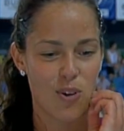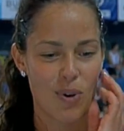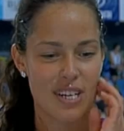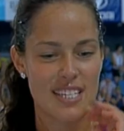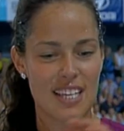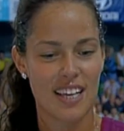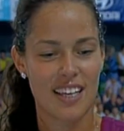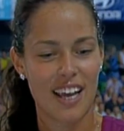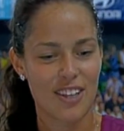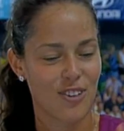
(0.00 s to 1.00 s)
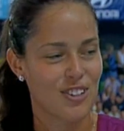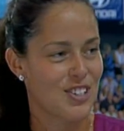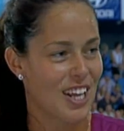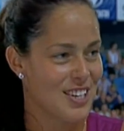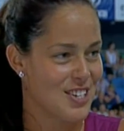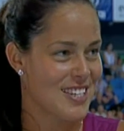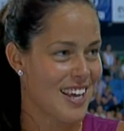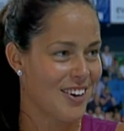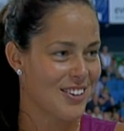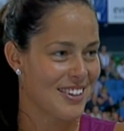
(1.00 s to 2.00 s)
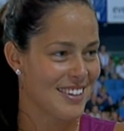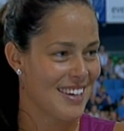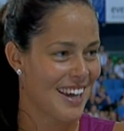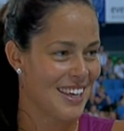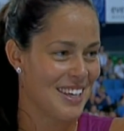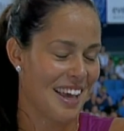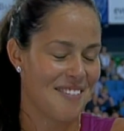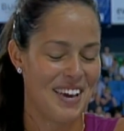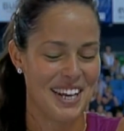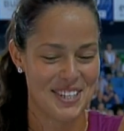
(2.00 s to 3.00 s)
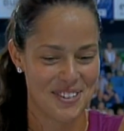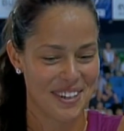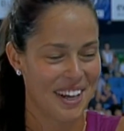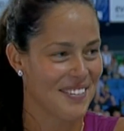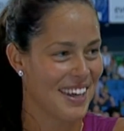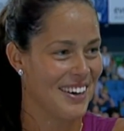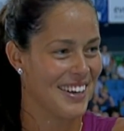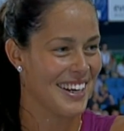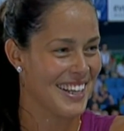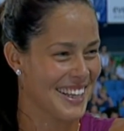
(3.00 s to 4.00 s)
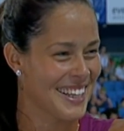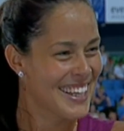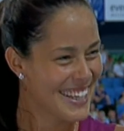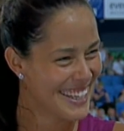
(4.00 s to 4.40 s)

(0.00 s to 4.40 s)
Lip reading: once I had all the challenges out, I managed to calm down a little.